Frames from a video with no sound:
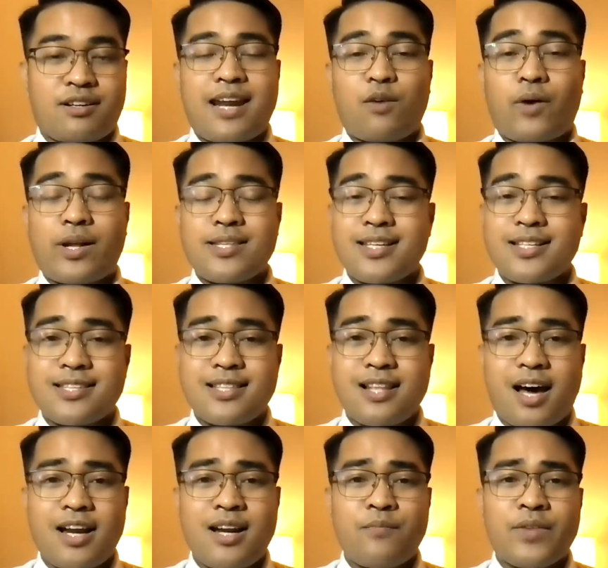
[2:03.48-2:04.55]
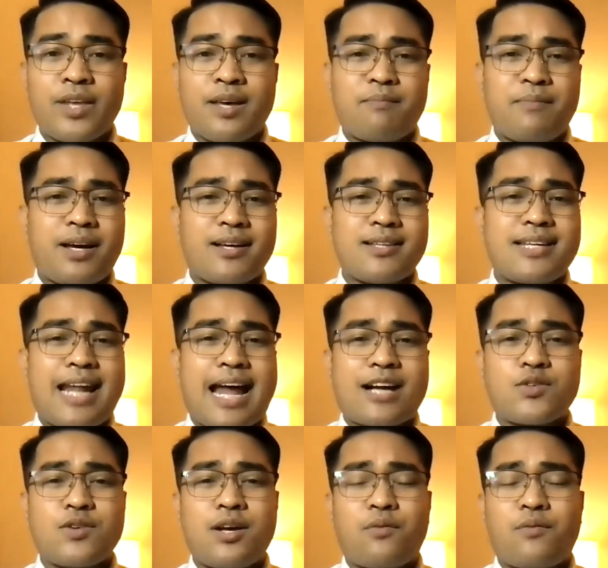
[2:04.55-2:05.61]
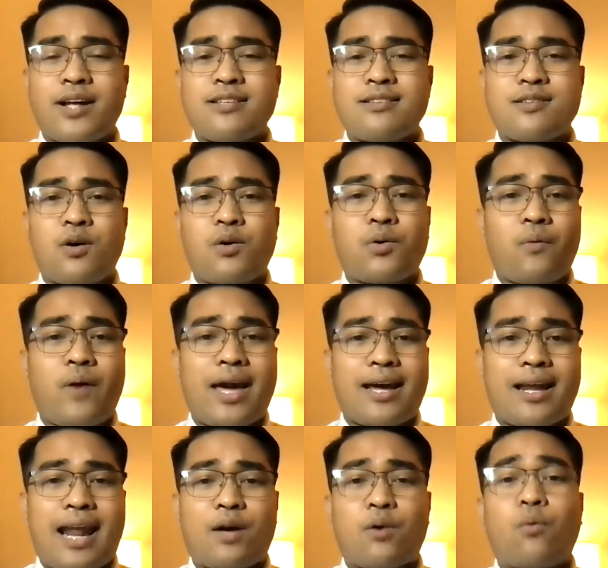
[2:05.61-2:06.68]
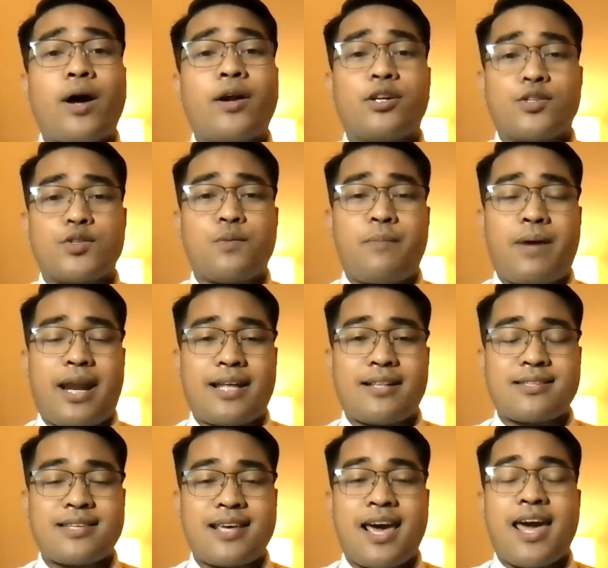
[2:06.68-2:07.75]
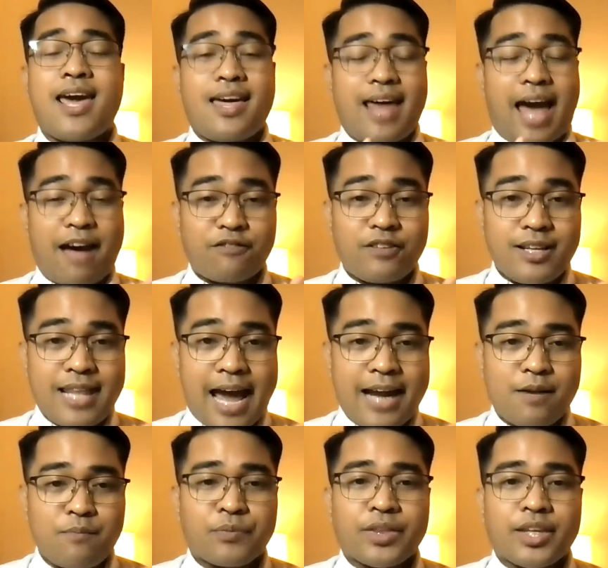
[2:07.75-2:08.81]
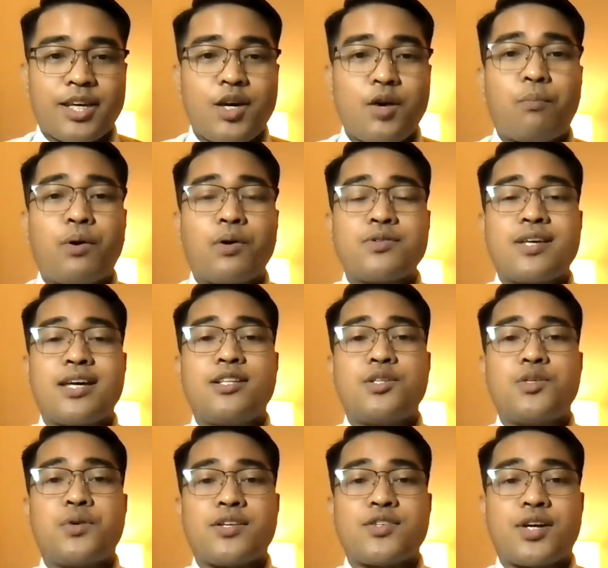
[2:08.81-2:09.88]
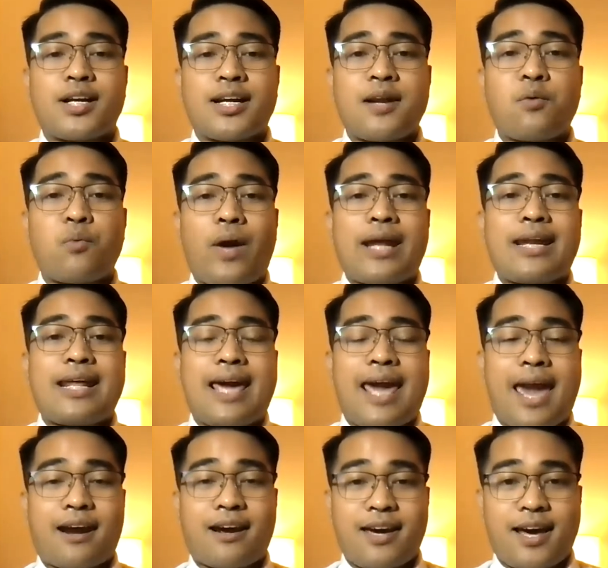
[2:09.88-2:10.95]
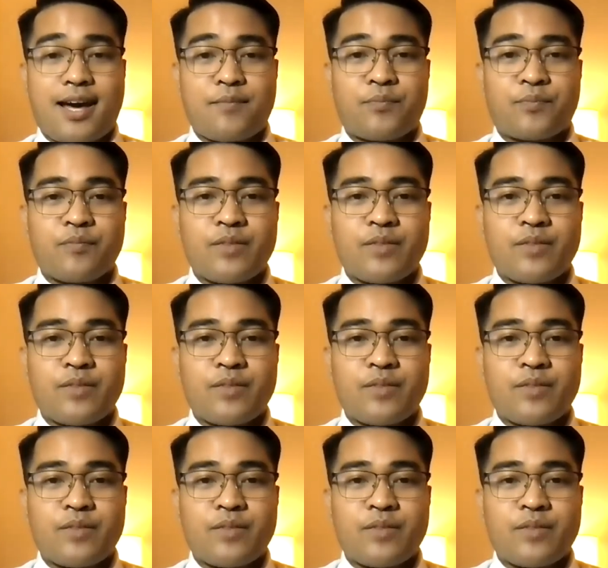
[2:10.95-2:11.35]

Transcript: Once it's done, because it actually runs so quick, like 1 or 2 minutes, after that, you proceed to a certain waiting area.